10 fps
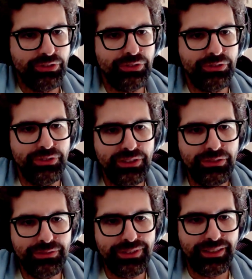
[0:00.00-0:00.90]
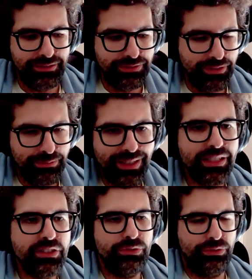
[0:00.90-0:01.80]
So you need to kind of
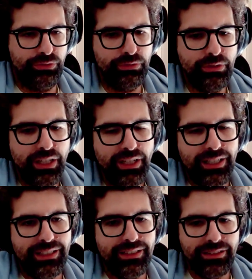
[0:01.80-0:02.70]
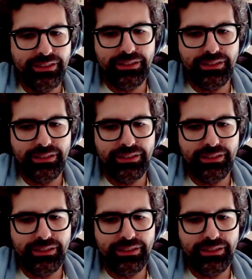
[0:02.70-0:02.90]
manage these two, and